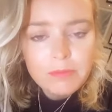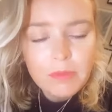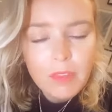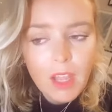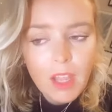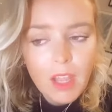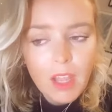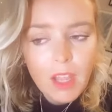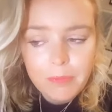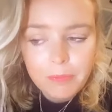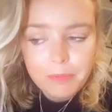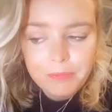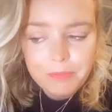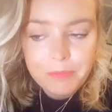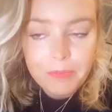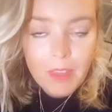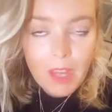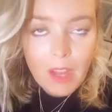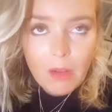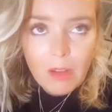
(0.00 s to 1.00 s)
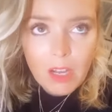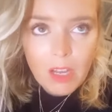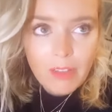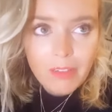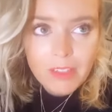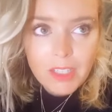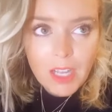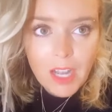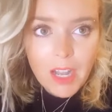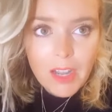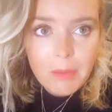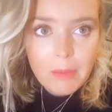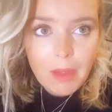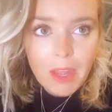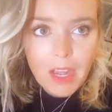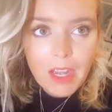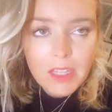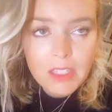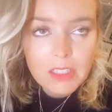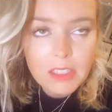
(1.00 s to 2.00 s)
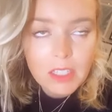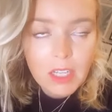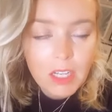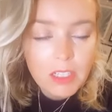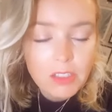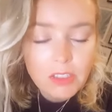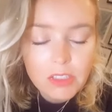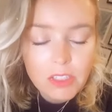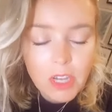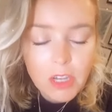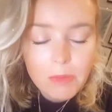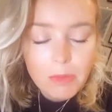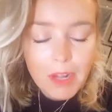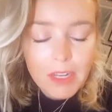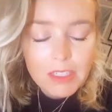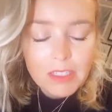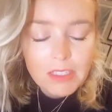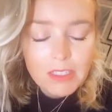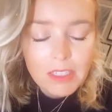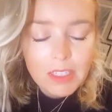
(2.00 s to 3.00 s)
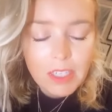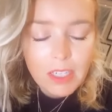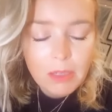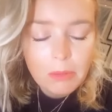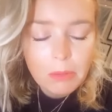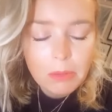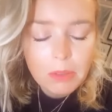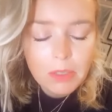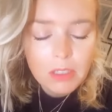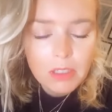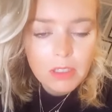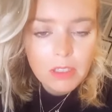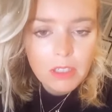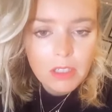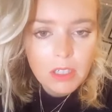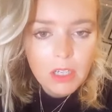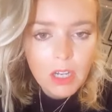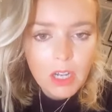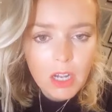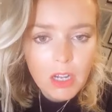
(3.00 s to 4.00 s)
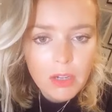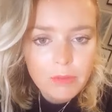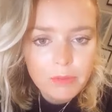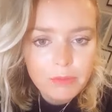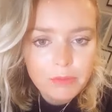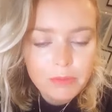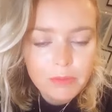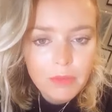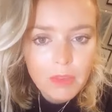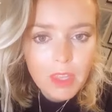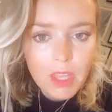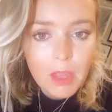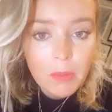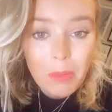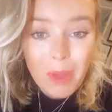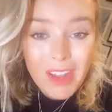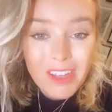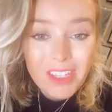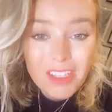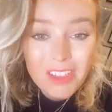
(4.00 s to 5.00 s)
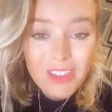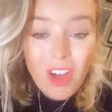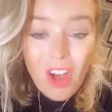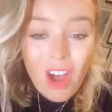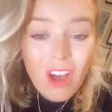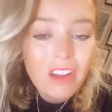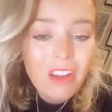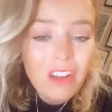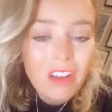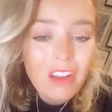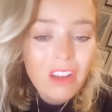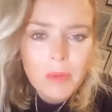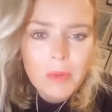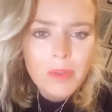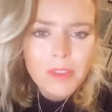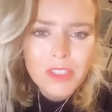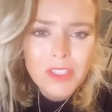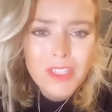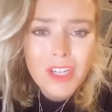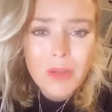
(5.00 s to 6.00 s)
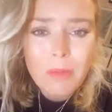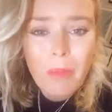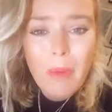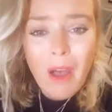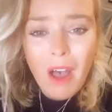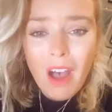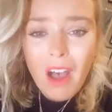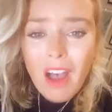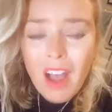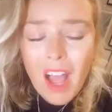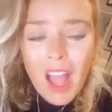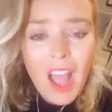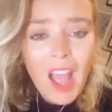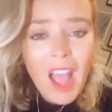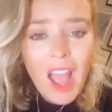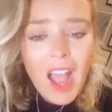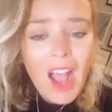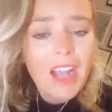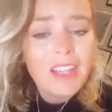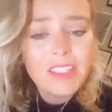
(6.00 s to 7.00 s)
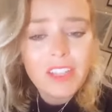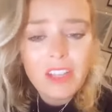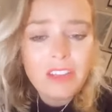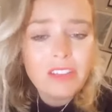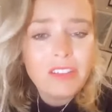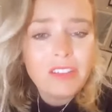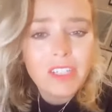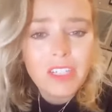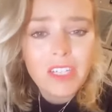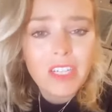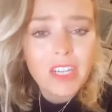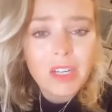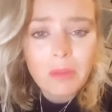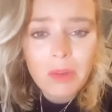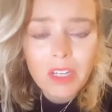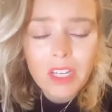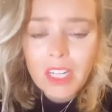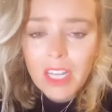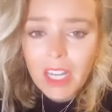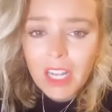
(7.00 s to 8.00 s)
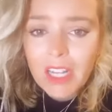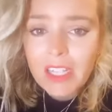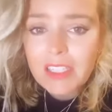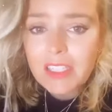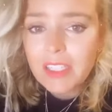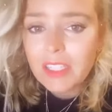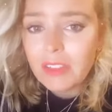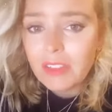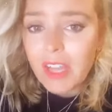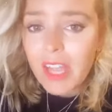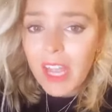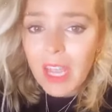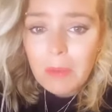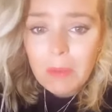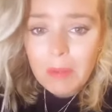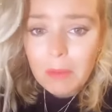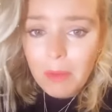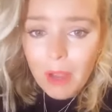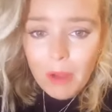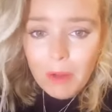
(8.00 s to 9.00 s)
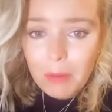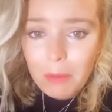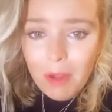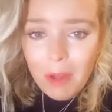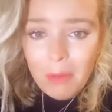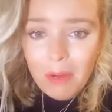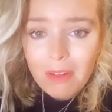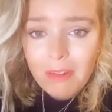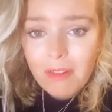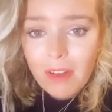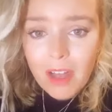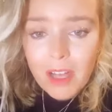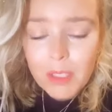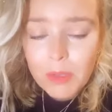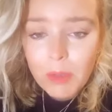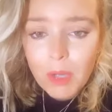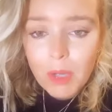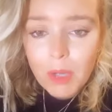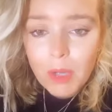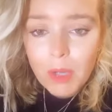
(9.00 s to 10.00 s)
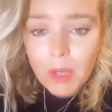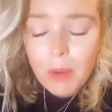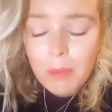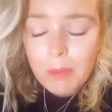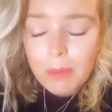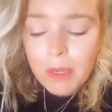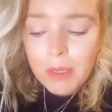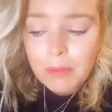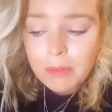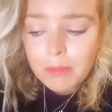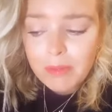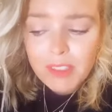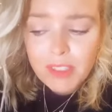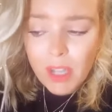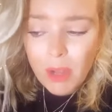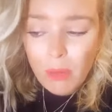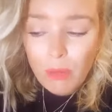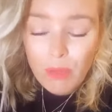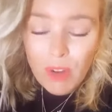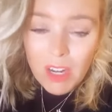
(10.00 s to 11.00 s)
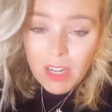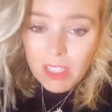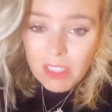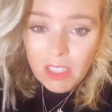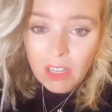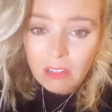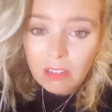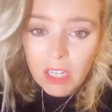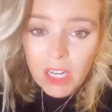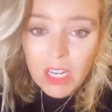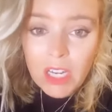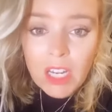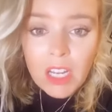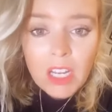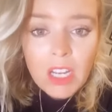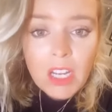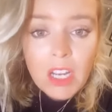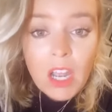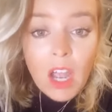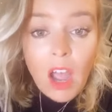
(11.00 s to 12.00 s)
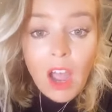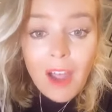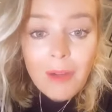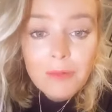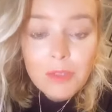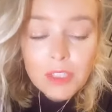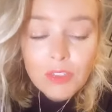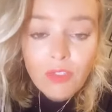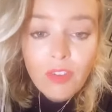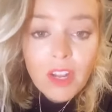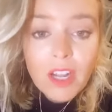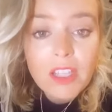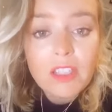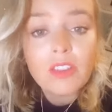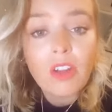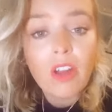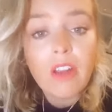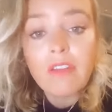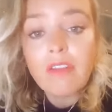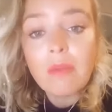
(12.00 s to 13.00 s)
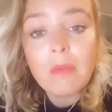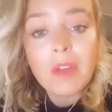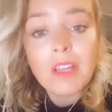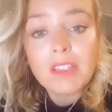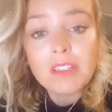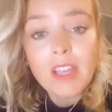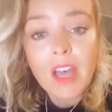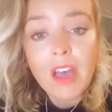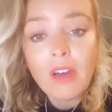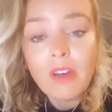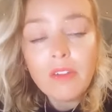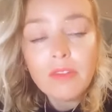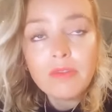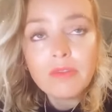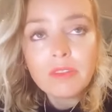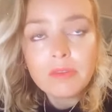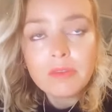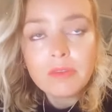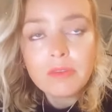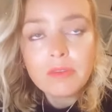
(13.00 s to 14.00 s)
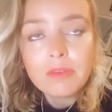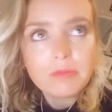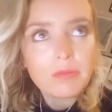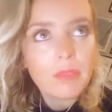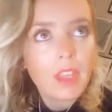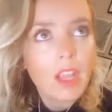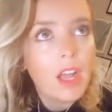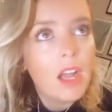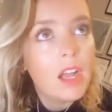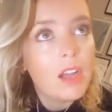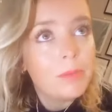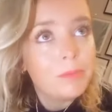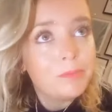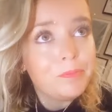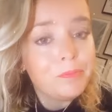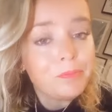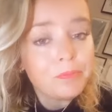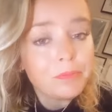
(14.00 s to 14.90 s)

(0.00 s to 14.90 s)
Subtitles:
I would love to lie in bed and just go back to sleep. But I just can't, I've got so much to do. But I know you didn't come on here to hear me moan about my first world problems, so I'm really sorry. I'm just feeling sorry for myself. But